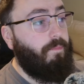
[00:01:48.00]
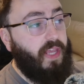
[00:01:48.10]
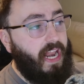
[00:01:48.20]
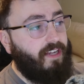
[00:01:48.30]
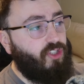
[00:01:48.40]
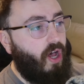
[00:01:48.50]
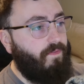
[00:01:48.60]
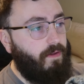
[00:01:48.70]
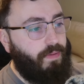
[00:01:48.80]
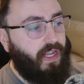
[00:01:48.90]
The next
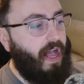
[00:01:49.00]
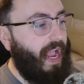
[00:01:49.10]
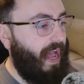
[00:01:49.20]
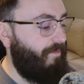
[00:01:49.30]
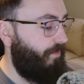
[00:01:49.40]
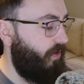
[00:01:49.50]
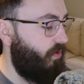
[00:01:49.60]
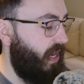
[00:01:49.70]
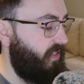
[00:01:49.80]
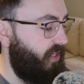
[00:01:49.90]
confident pick I have for you
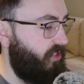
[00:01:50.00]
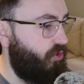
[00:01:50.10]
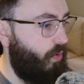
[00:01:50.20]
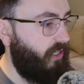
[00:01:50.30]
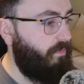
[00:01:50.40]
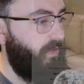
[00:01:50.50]
guys is going to